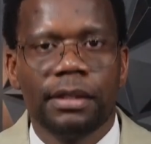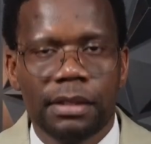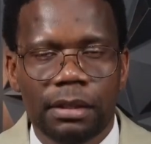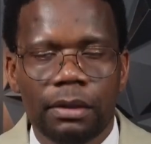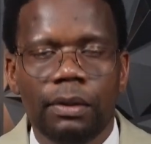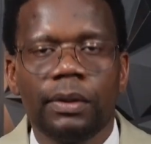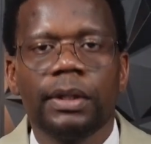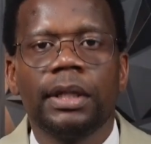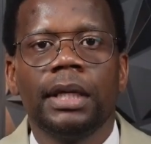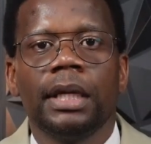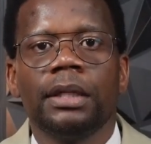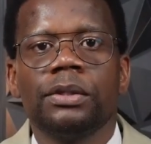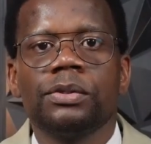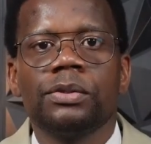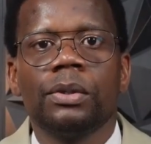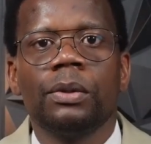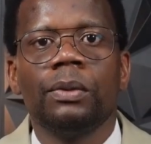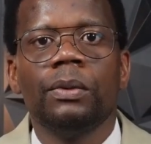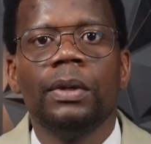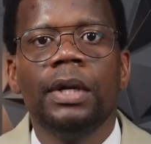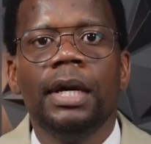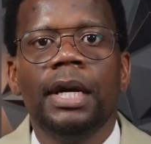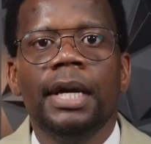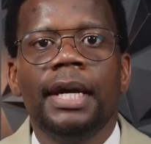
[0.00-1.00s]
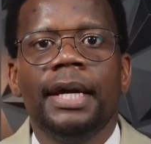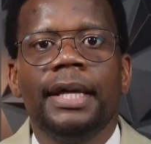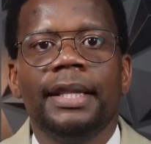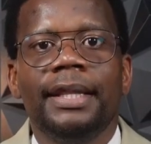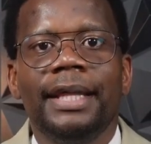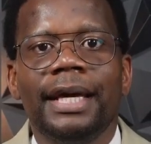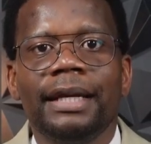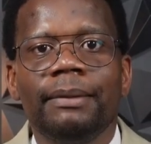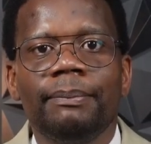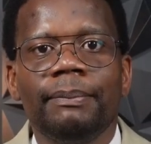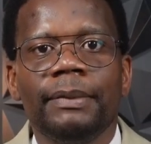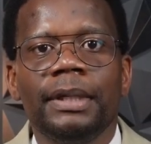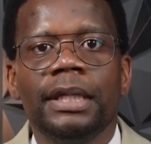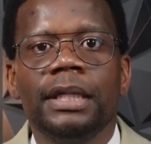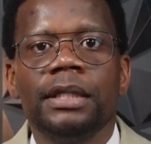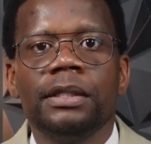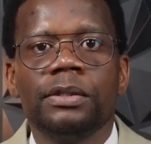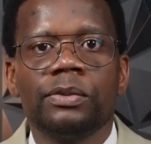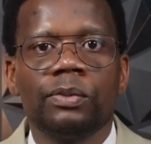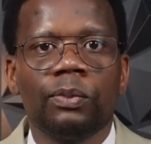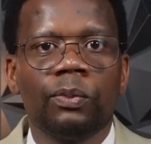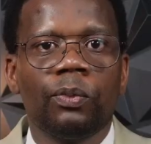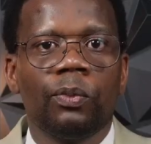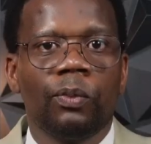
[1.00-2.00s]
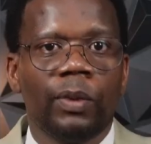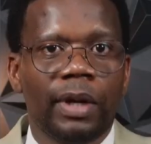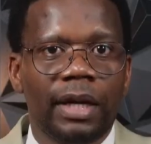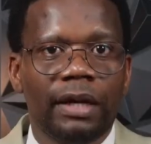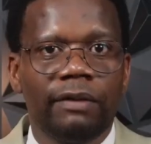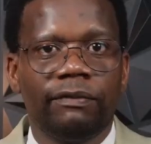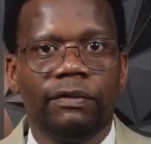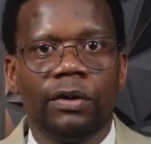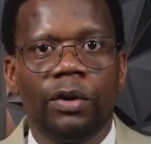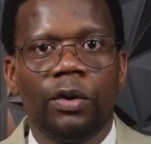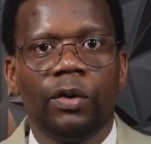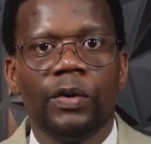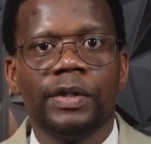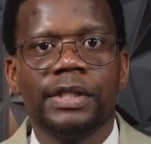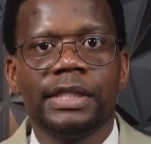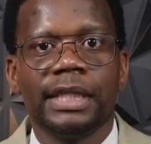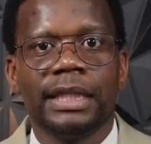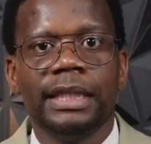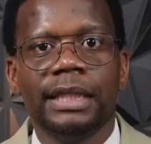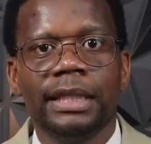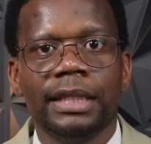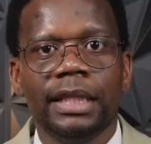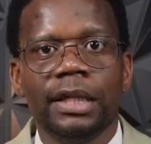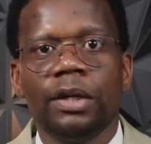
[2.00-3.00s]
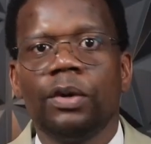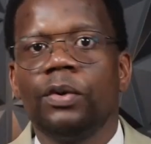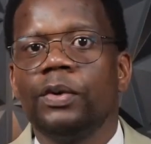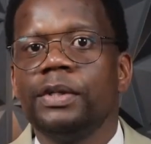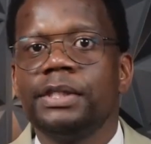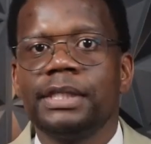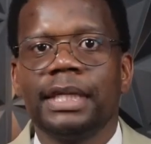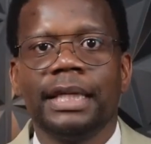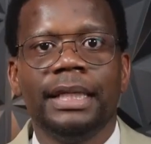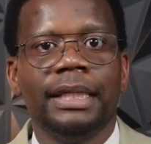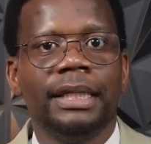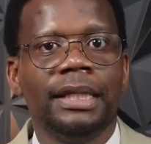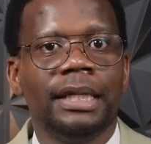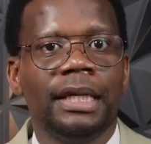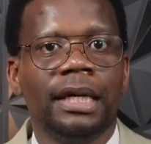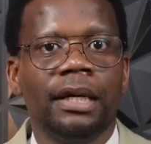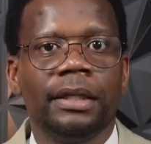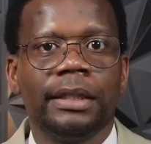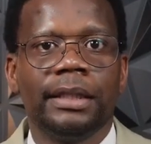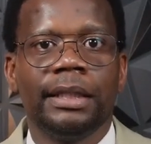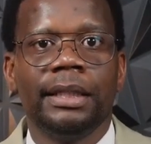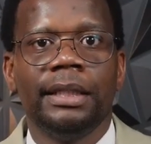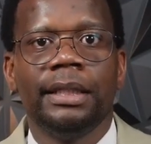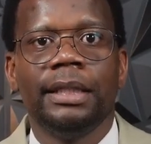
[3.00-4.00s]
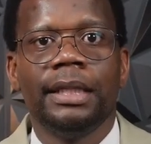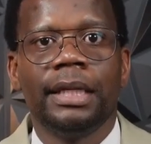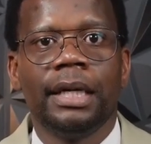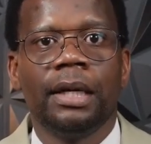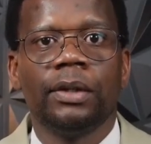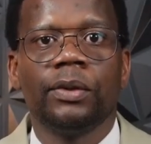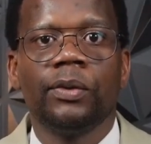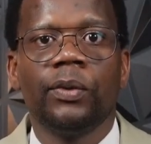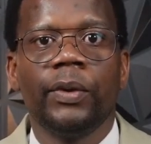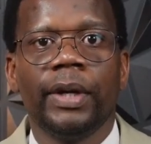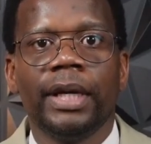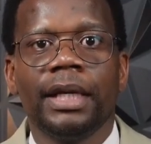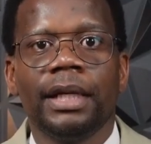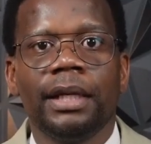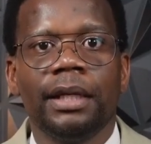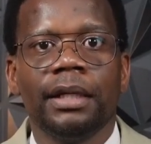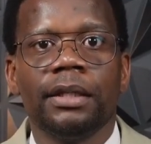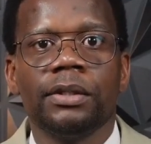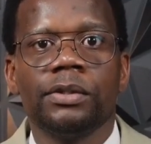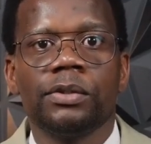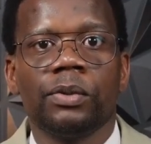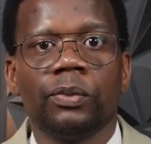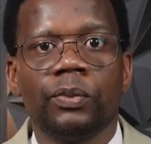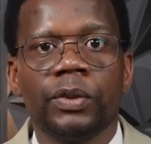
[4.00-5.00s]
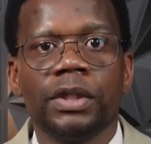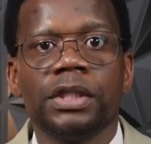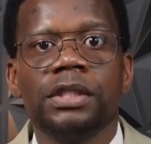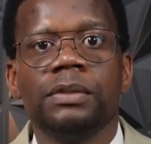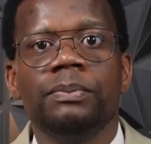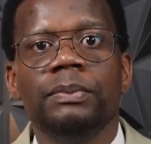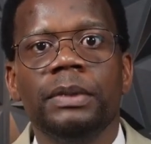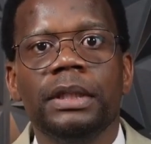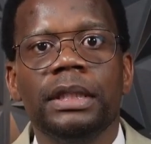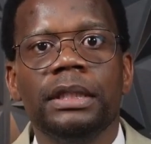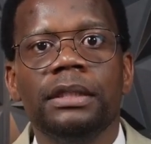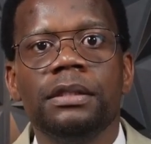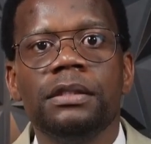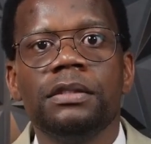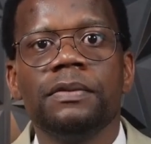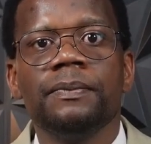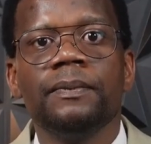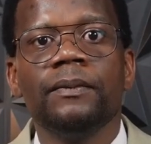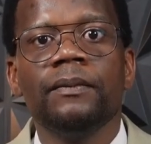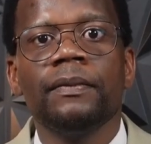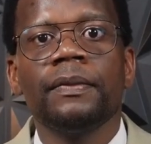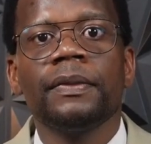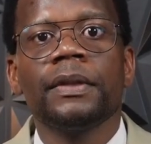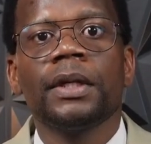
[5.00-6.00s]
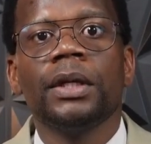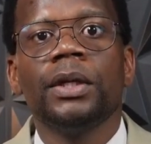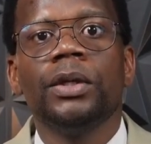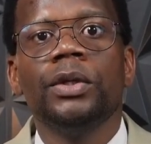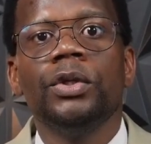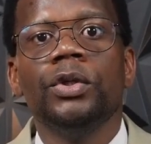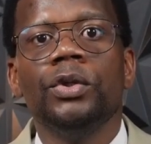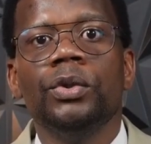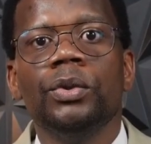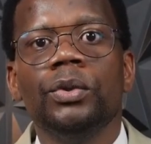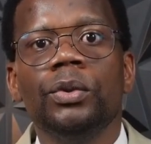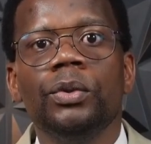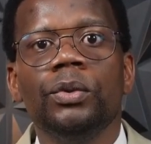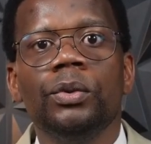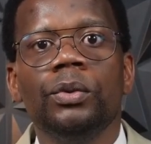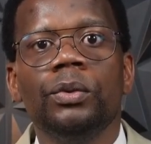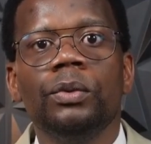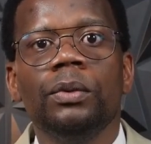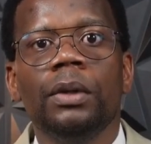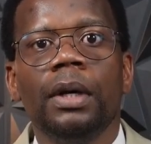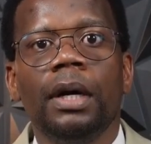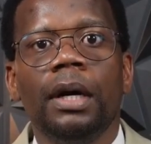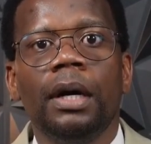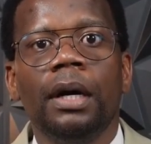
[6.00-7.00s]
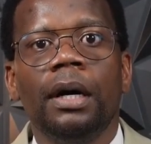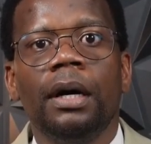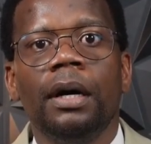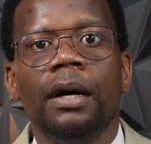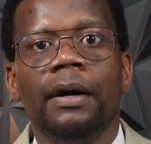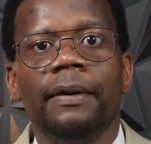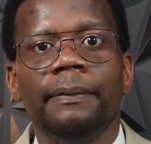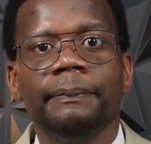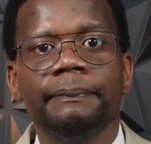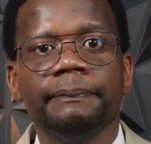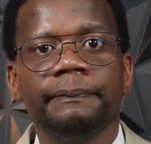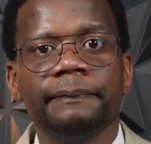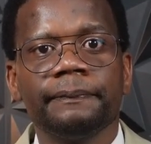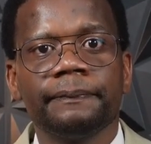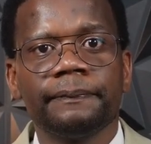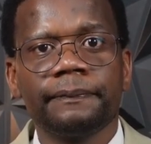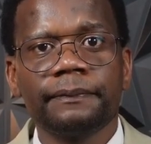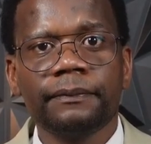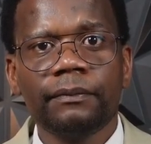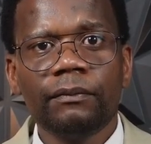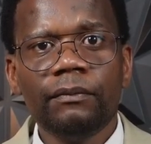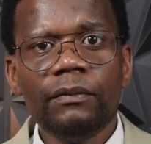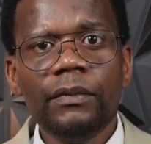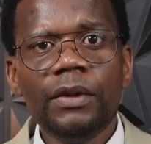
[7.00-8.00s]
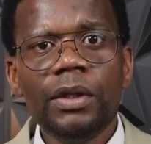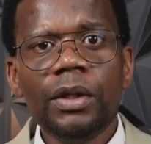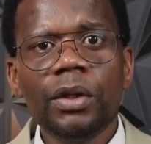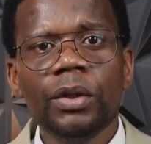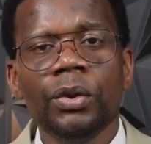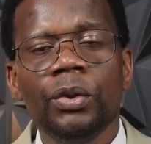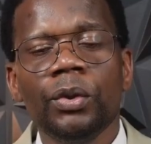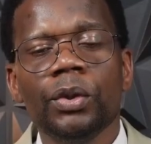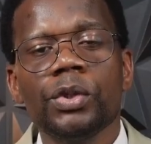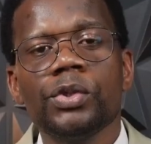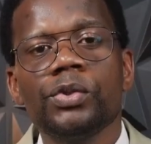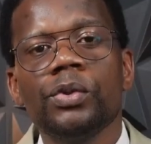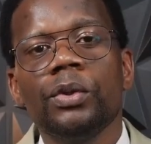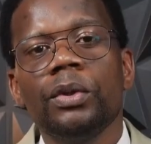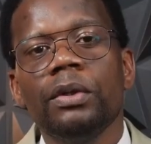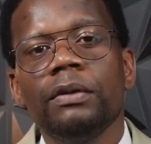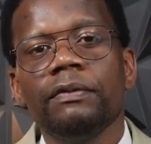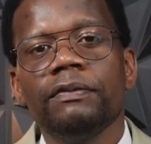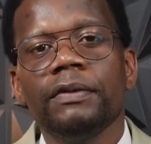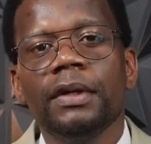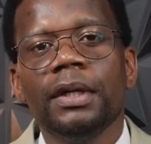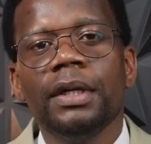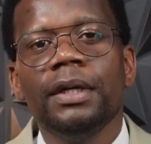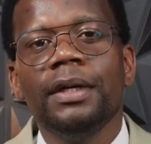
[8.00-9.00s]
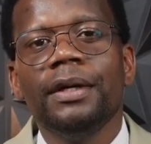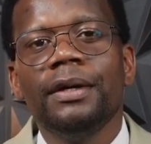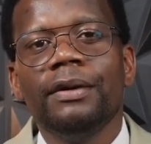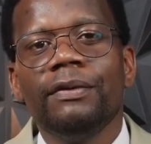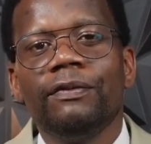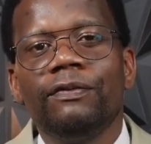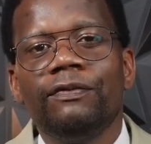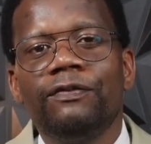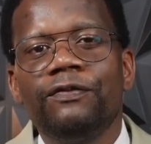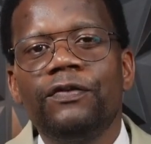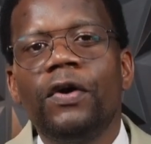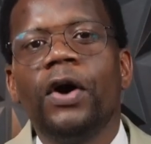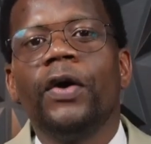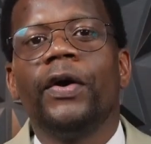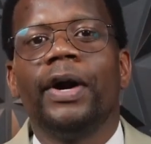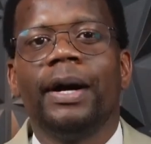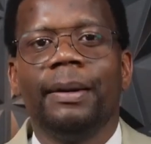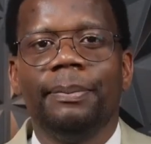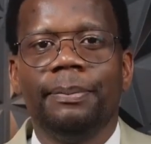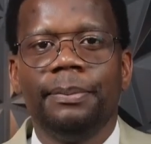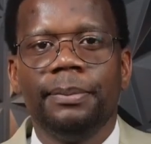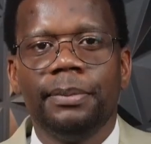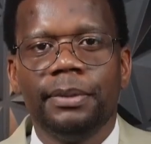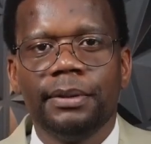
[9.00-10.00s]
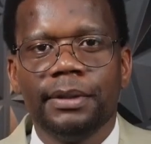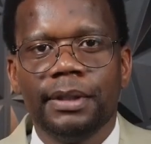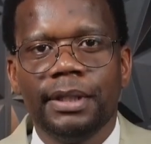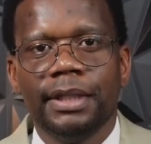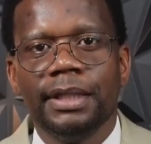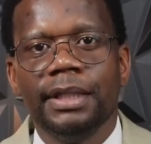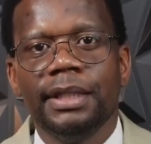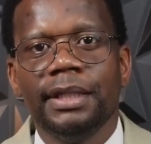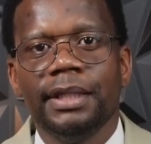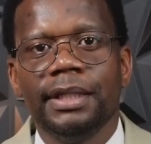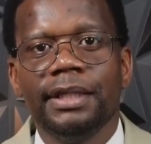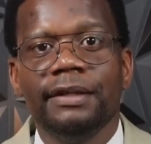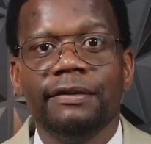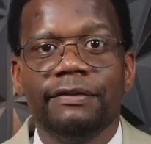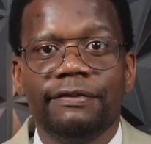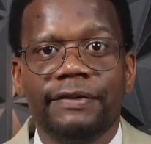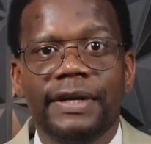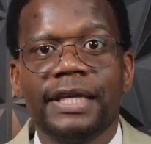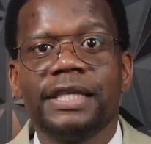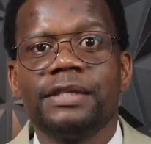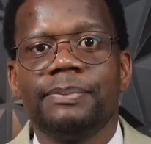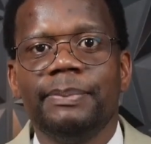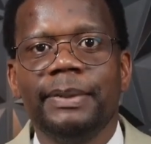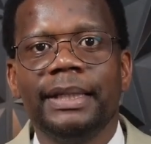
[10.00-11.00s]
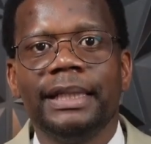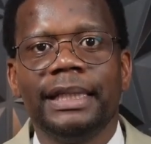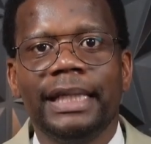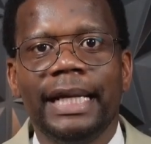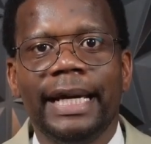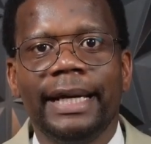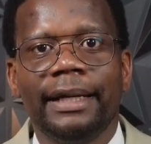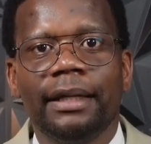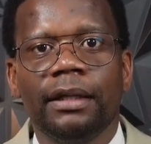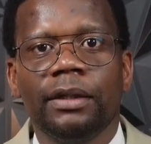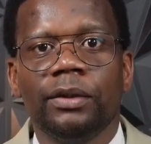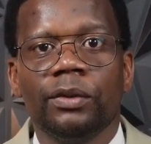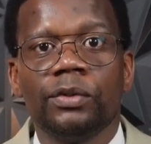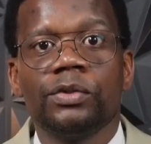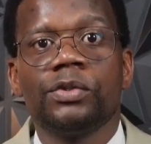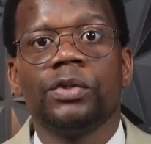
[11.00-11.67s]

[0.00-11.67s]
I say, okay, so that means whatever goes in there goes in and out quickly. So which means you're sort of far up the investment ladder.